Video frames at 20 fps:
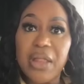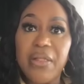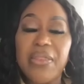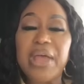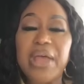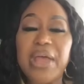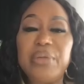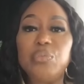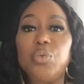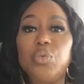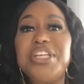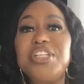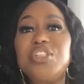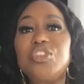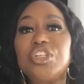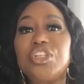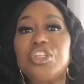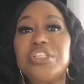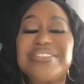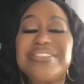that we
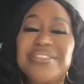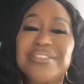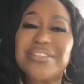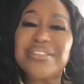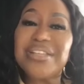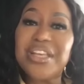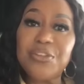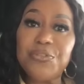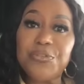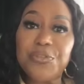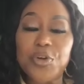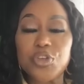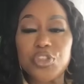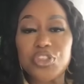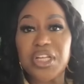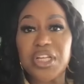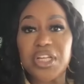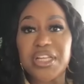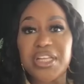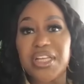should seek first
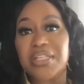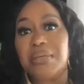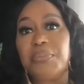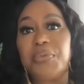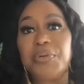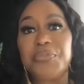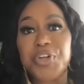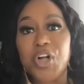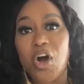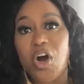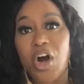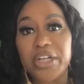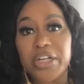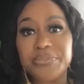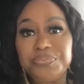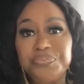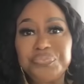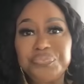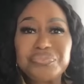the kingdom of God